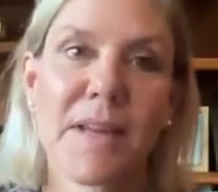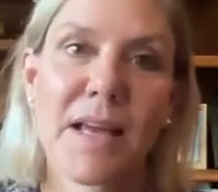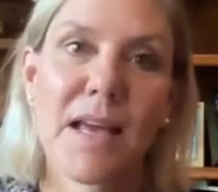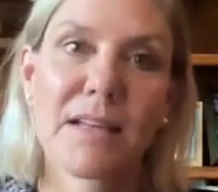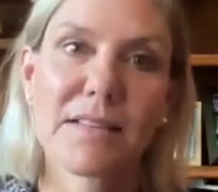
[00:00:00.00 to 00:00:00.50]

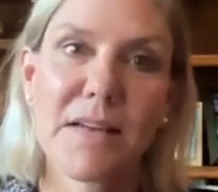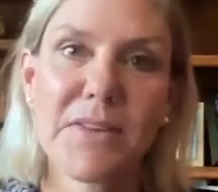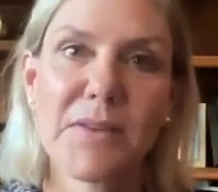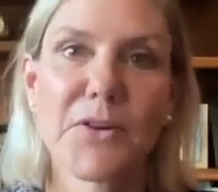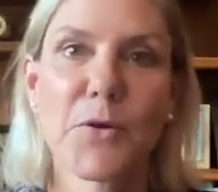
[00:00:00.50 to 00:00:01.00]

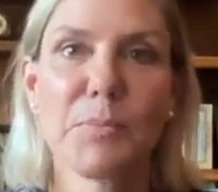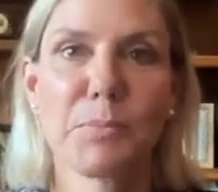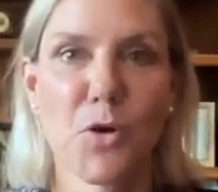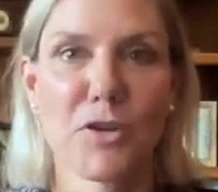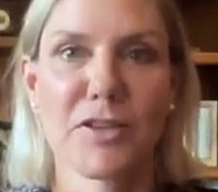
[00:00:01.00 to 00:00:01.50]
Something very
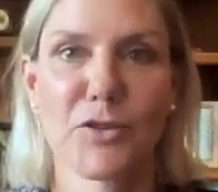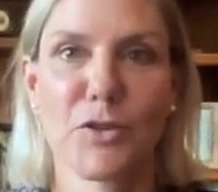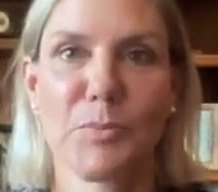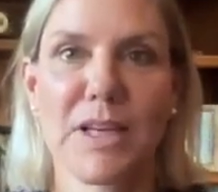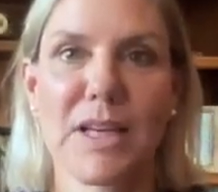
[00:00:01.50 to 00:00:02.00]
important to
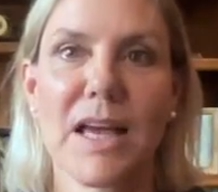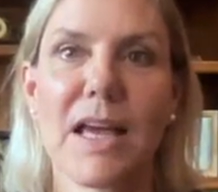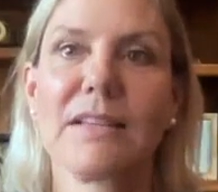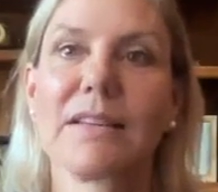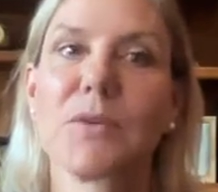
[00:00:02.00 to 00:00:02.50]
me
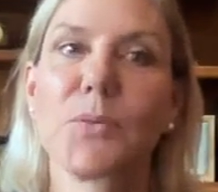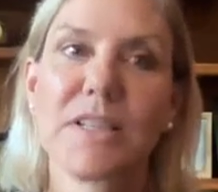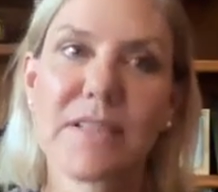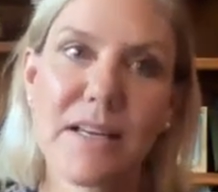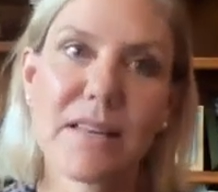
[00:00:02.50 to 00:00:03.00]
is that we
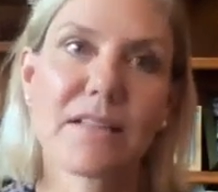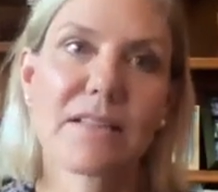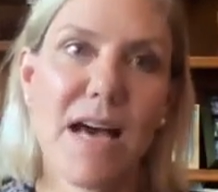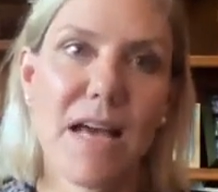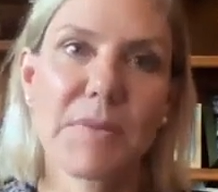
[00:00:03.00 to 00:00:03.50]
take the
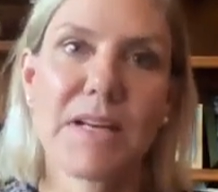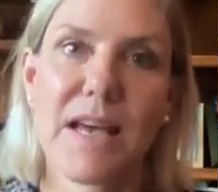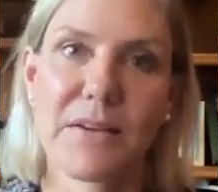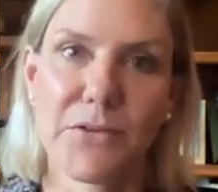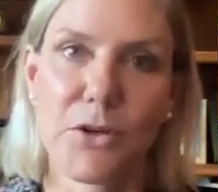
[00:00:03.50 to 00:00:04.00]
time and
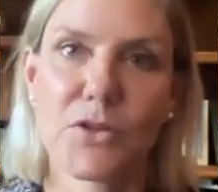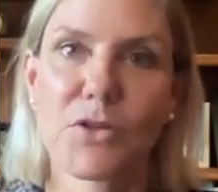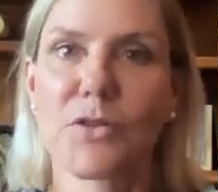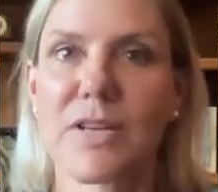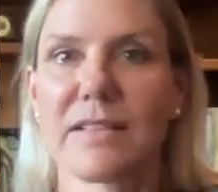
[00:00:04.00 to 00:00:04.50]
effort to
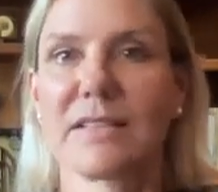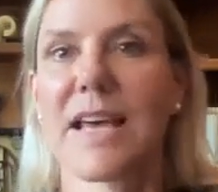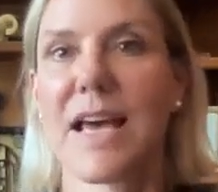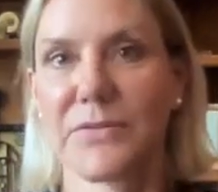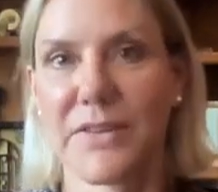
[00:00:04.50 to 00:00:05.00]
test
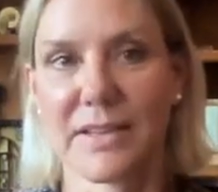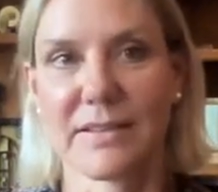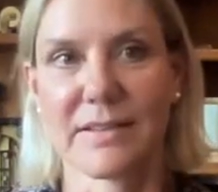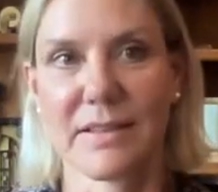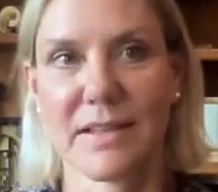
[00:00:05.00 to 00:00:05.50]

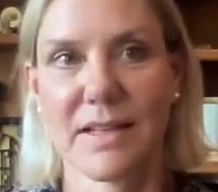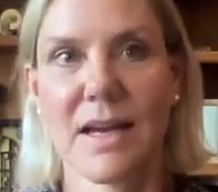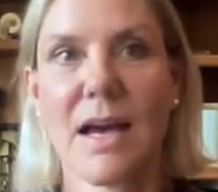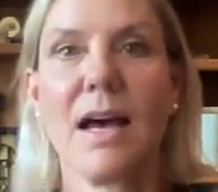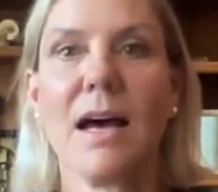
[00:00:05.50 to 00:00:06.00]
efficacy.
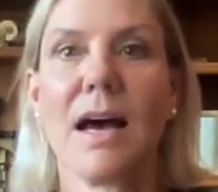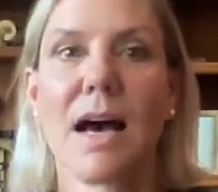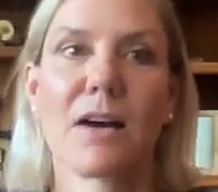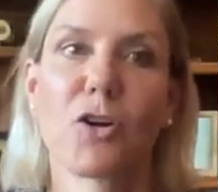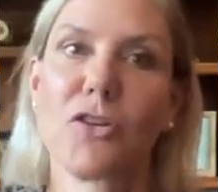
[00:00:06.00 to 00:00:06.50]

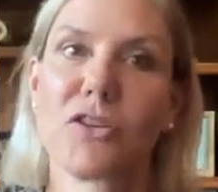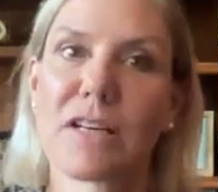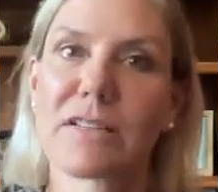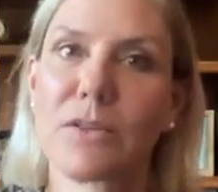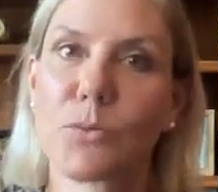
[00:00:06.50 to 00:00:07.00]

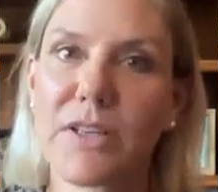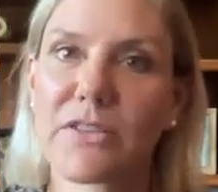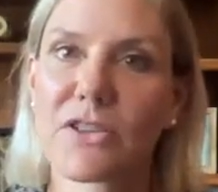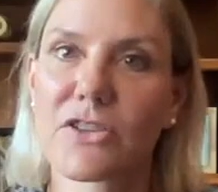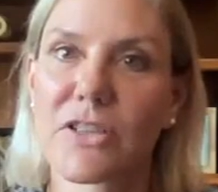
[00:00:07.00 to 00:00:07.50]
Conducting
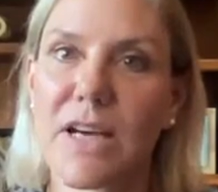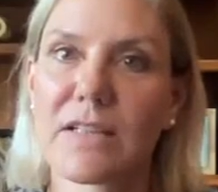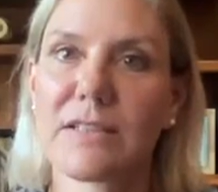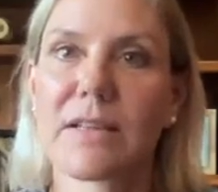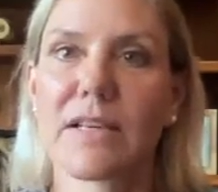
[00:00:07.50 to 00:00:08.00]
research
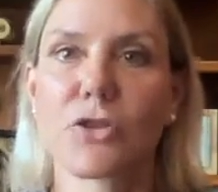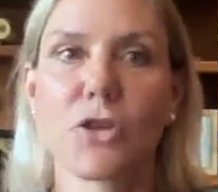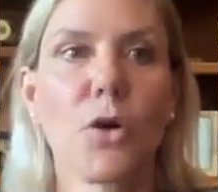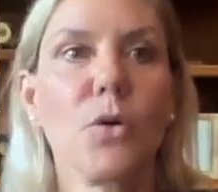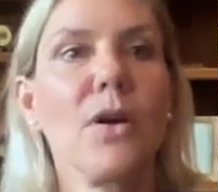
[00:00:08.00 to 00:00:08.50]
studies that
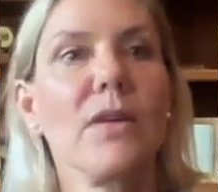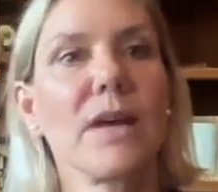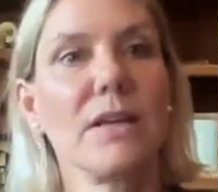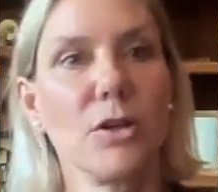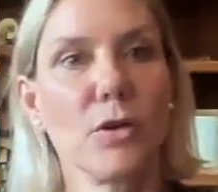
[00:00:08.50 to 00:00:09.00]
show
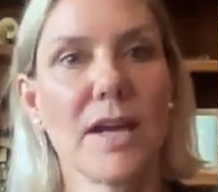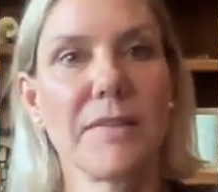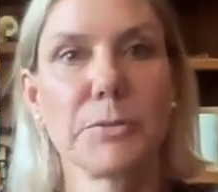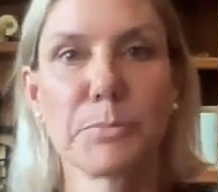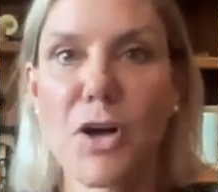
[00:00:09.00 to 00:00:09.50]
that
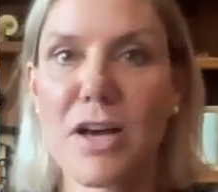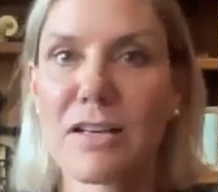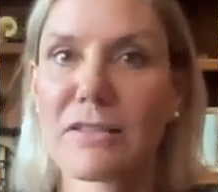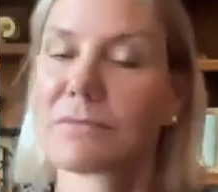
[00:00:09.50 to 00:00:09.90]
NeoLife's products